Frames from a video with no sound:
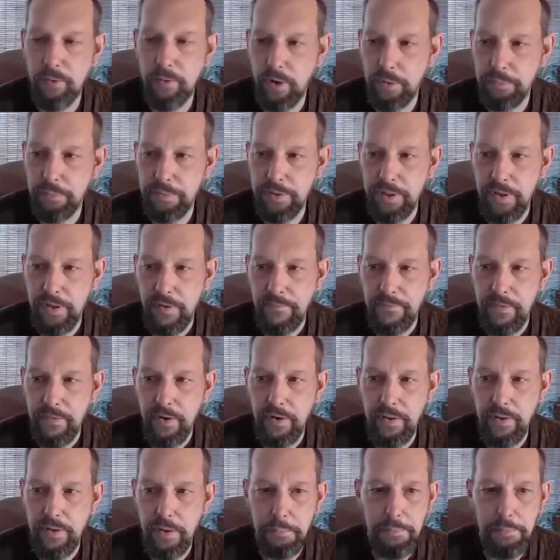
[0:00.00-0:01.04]
forms
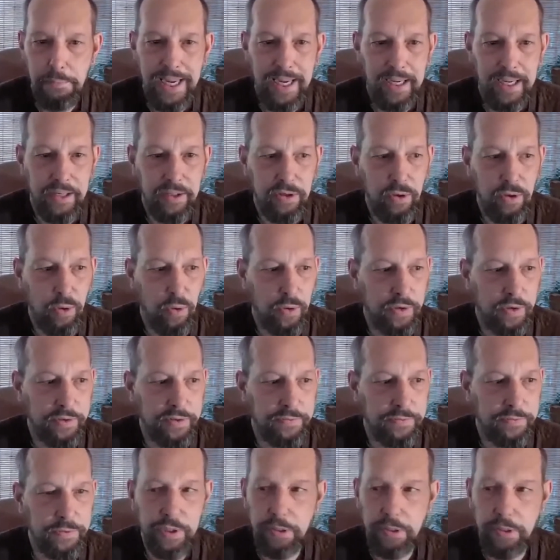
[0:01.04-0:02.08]
are their main course
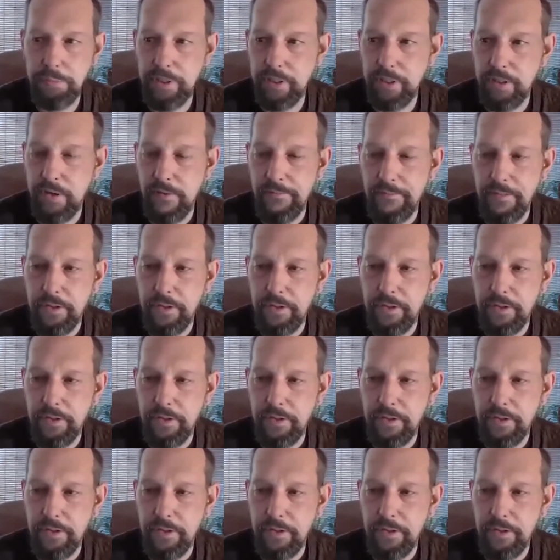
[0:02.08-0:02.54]
of treatment.